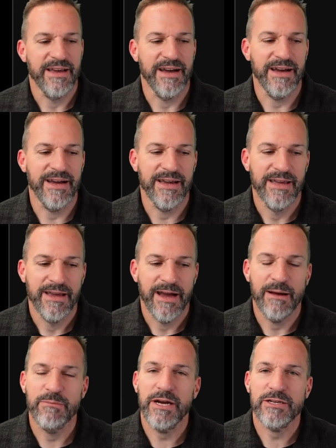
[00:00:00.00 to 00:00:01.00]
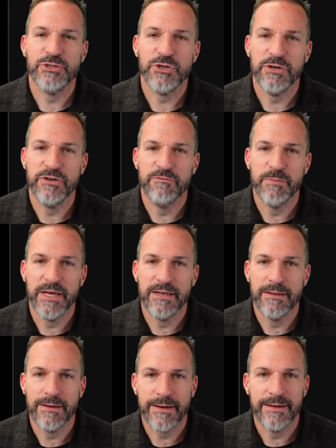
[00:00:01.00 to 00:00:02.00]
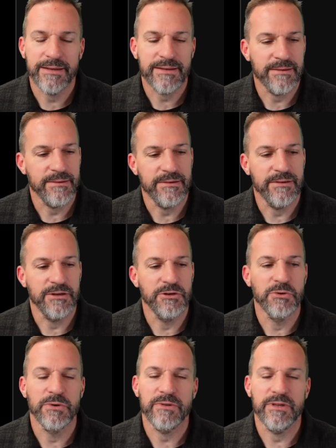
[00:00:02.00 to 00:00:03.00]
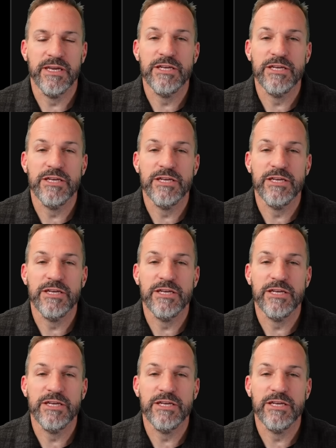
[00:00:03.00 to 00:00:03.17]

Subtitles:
I'm not sure you've been looking at the